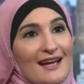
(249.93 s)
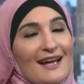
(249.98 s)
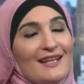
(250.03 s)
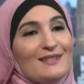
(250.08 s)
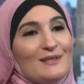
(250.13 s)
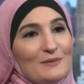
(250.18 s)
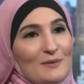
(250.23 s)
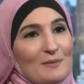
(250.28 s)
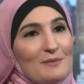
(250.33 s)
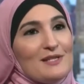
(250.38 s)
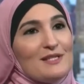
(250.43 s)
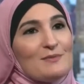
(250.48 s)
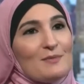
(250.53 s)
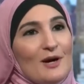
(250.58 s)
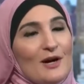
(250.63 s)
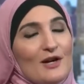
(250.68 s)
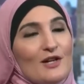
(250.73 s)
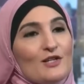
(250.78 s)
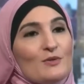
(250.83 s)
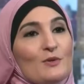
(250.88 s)
at the Women's
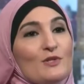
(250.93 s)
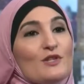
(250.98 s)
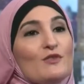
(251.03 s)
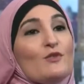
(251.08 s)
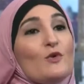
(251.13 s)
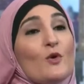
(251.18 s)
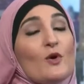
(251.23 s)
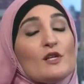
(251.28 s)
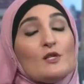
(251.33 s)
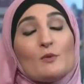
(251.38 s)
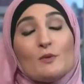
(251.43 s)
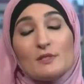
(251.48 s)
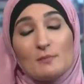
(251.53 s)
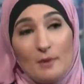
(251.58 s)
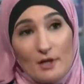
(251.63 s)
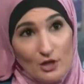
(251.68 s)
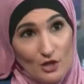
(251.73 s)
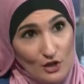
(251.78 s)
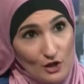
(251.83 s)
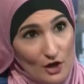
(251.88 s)
March, which of course was
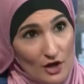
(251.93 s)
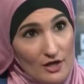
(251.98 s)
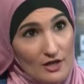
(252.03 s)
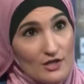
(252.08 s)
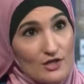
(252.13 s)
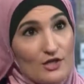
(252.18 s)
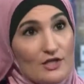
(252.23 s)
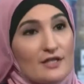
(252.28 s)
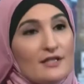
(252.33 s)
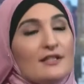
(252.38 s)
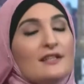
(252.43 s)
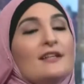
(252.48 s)
much larger,